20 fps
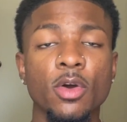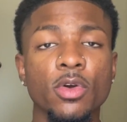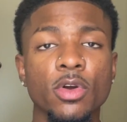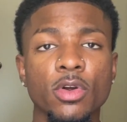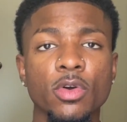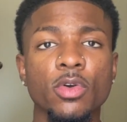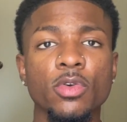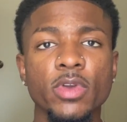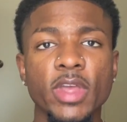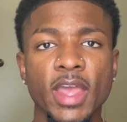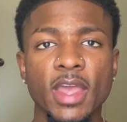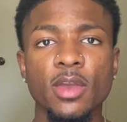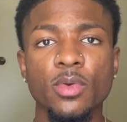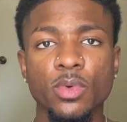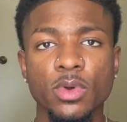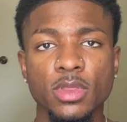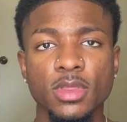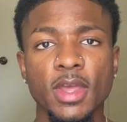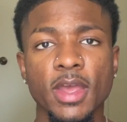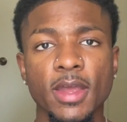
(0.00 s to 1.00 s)
are okay
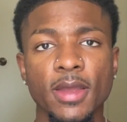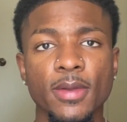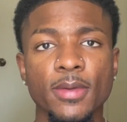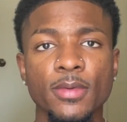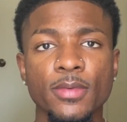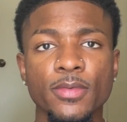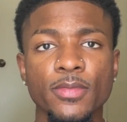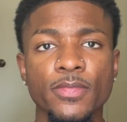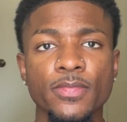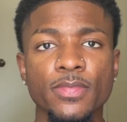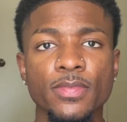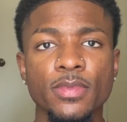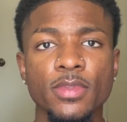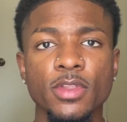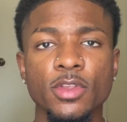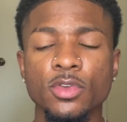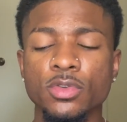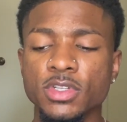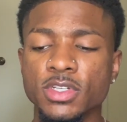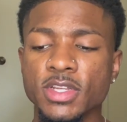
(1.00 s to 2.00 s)
with that.
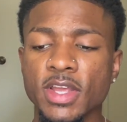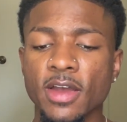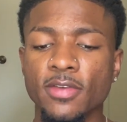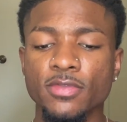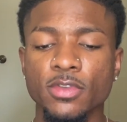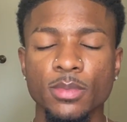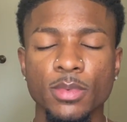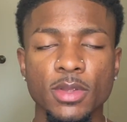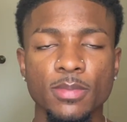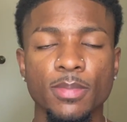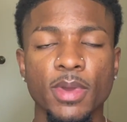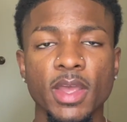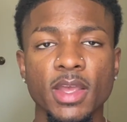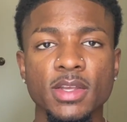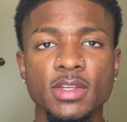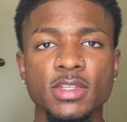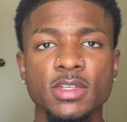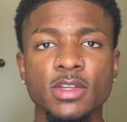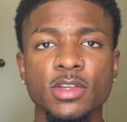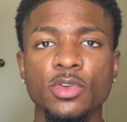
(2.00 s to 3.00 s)
You just have to be
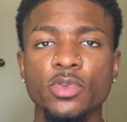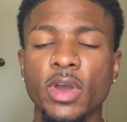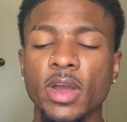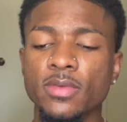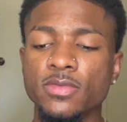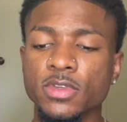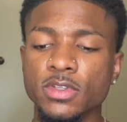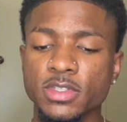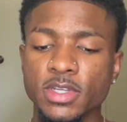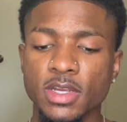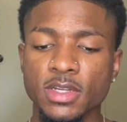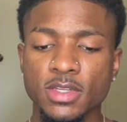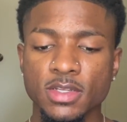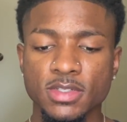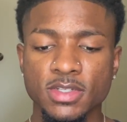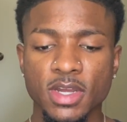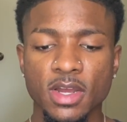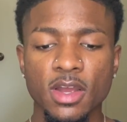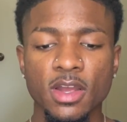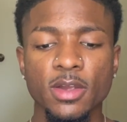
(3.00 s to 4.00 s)
patient. You have to take the
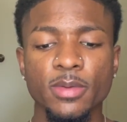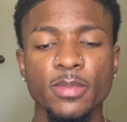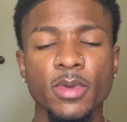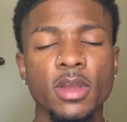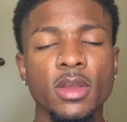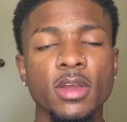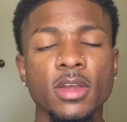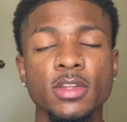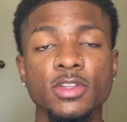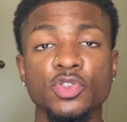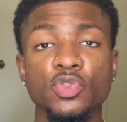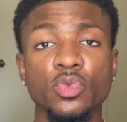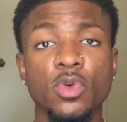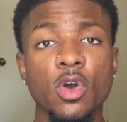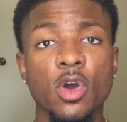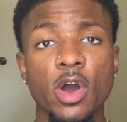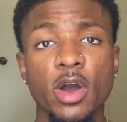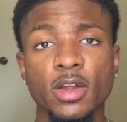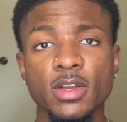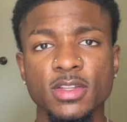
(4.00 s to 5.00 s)
time to
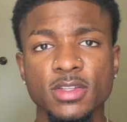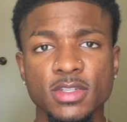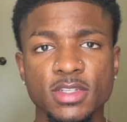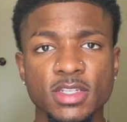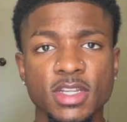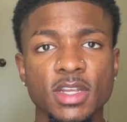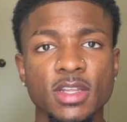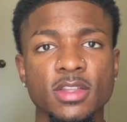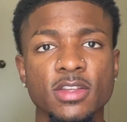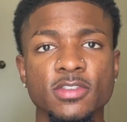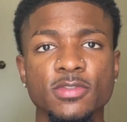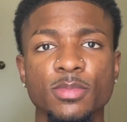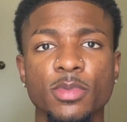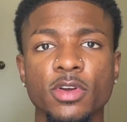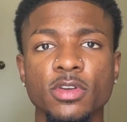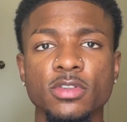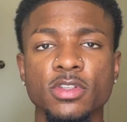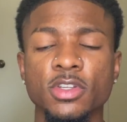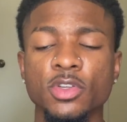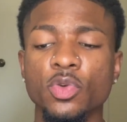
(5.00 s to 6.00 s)
go out and seek this
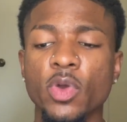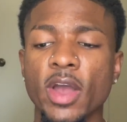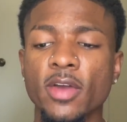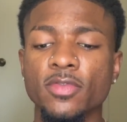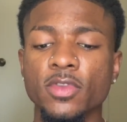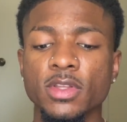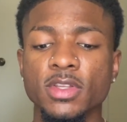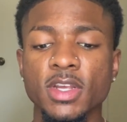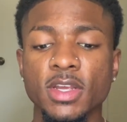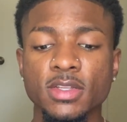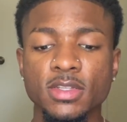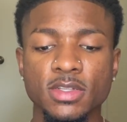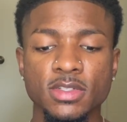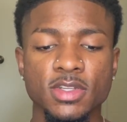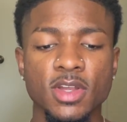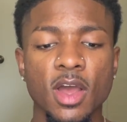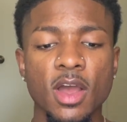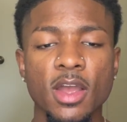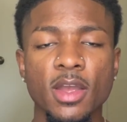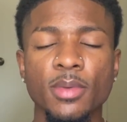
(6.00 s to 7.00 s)
person. You have to take the
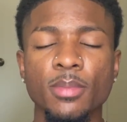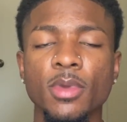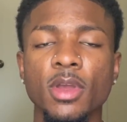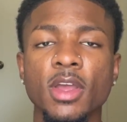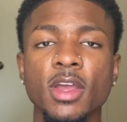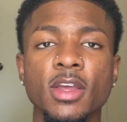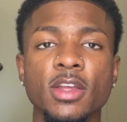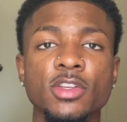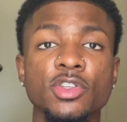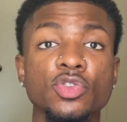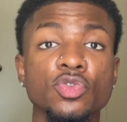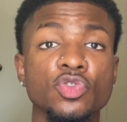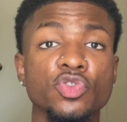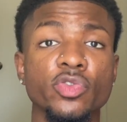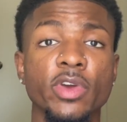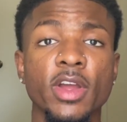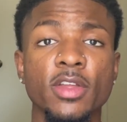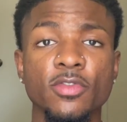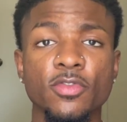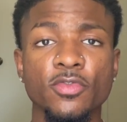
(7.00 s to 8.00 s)
time to
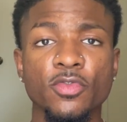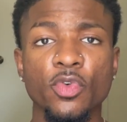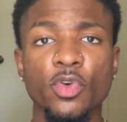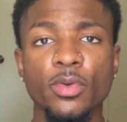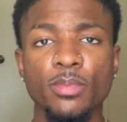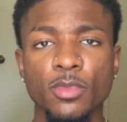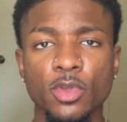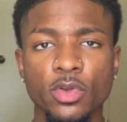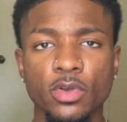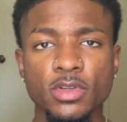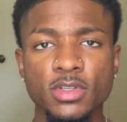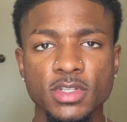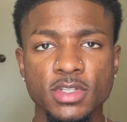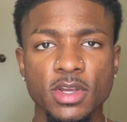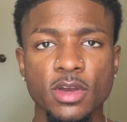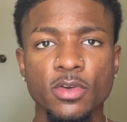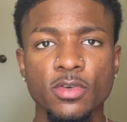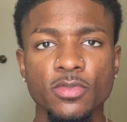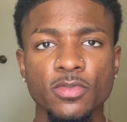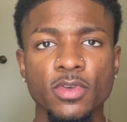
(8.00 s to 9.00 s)
transform
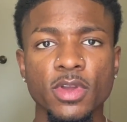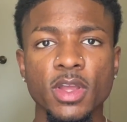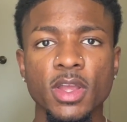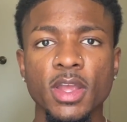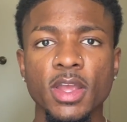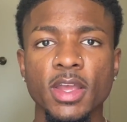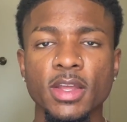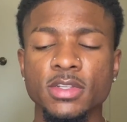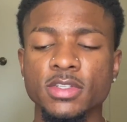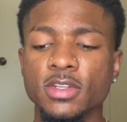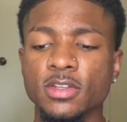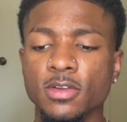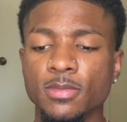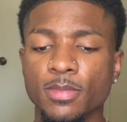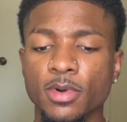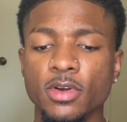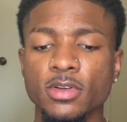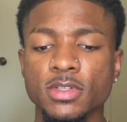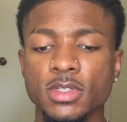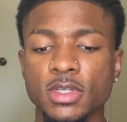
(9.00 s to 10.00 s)
yourself into the
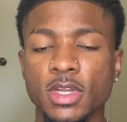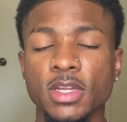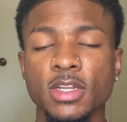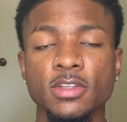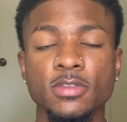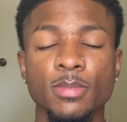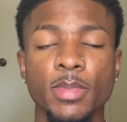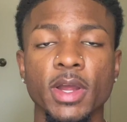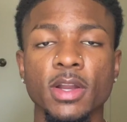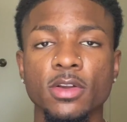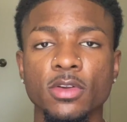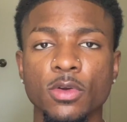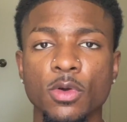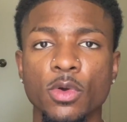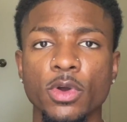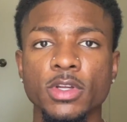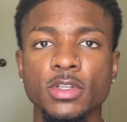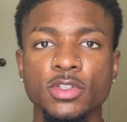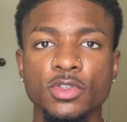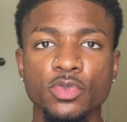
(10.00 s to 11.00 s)
person that is better
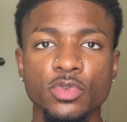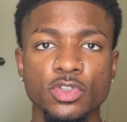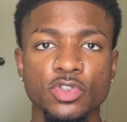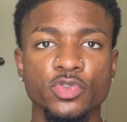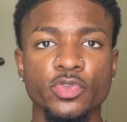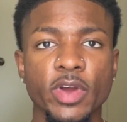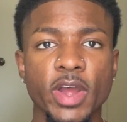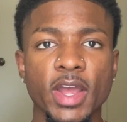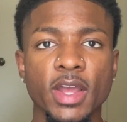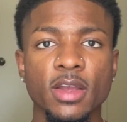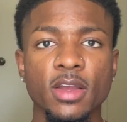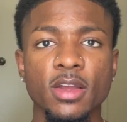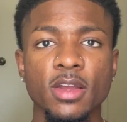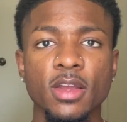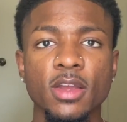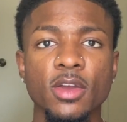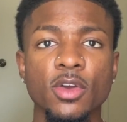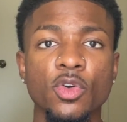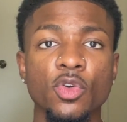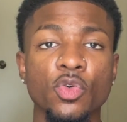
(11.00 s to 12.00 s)
going to attract
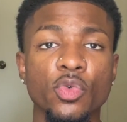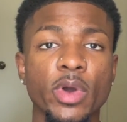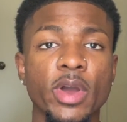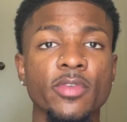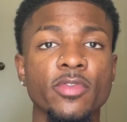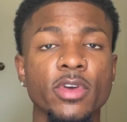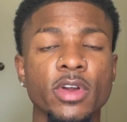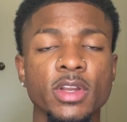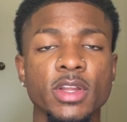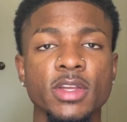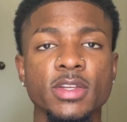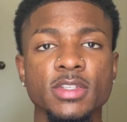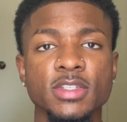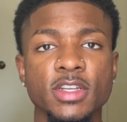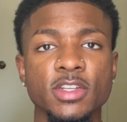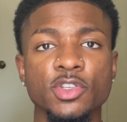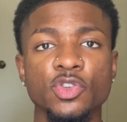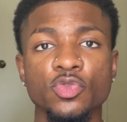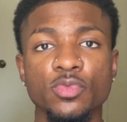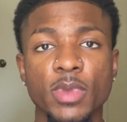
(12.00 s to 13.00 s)
whoever it is
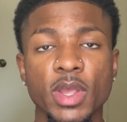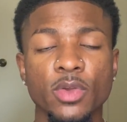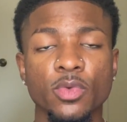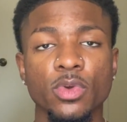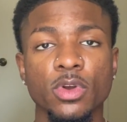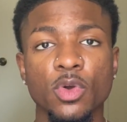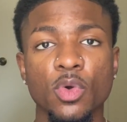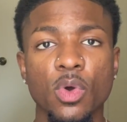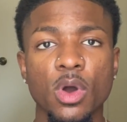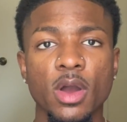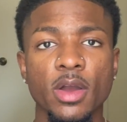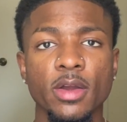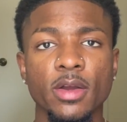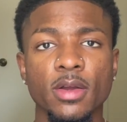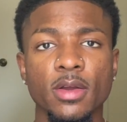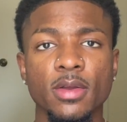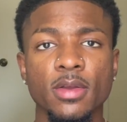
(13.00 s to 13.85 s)
that you may require.